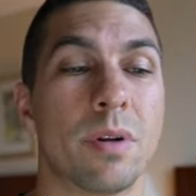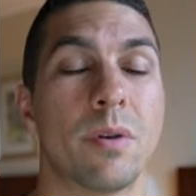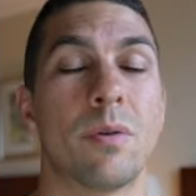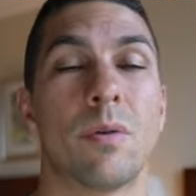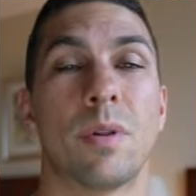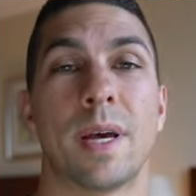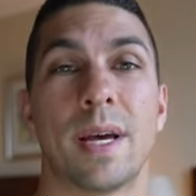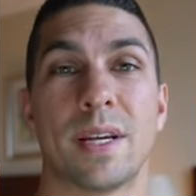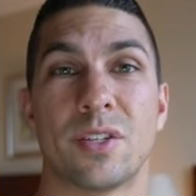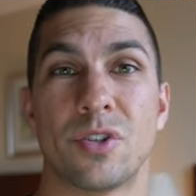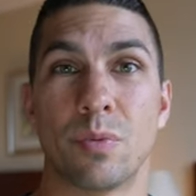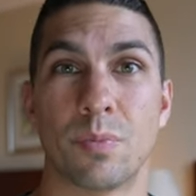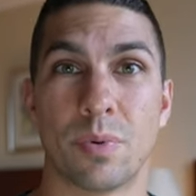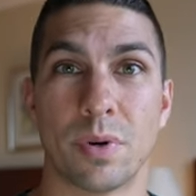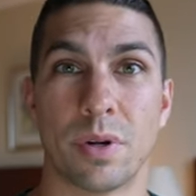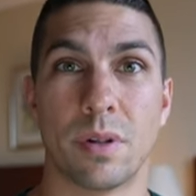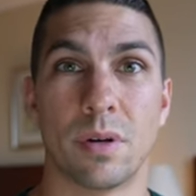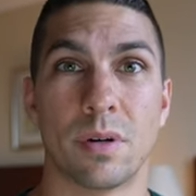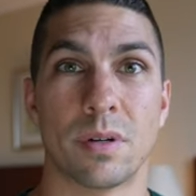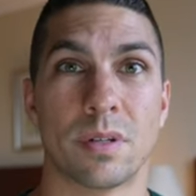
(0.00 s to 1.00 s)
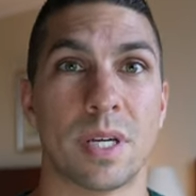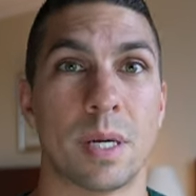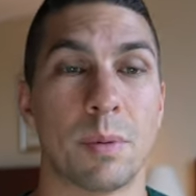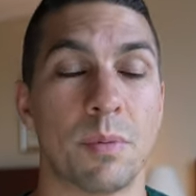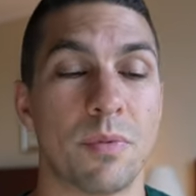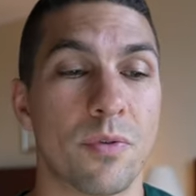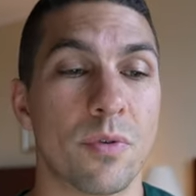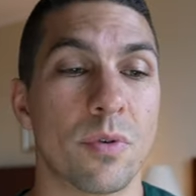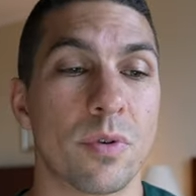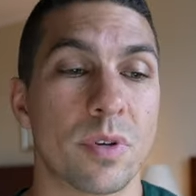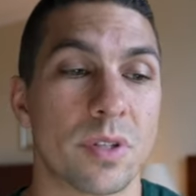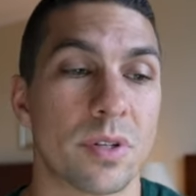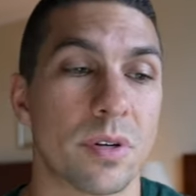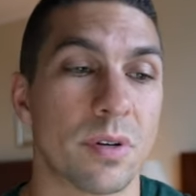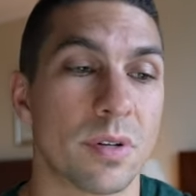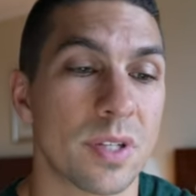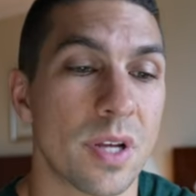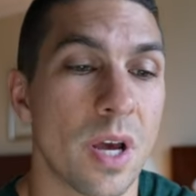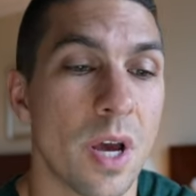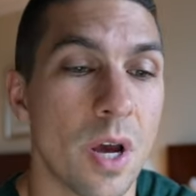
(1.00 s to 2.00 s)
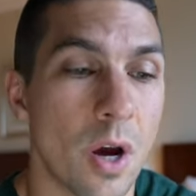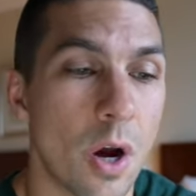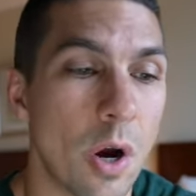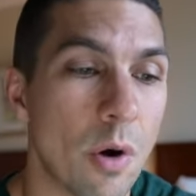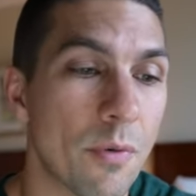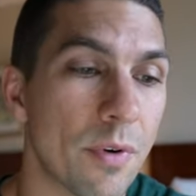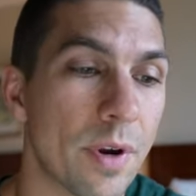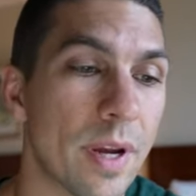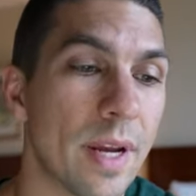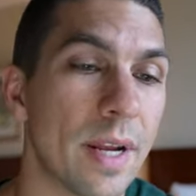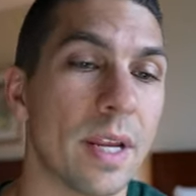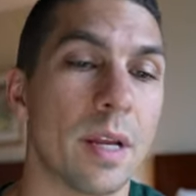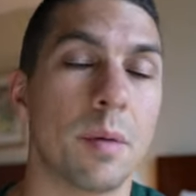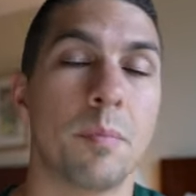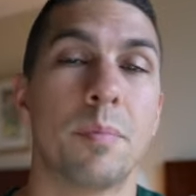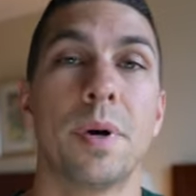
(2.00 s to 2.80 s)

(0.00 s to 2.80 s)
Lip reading: it'll last you a pretty long time before it starts overheating.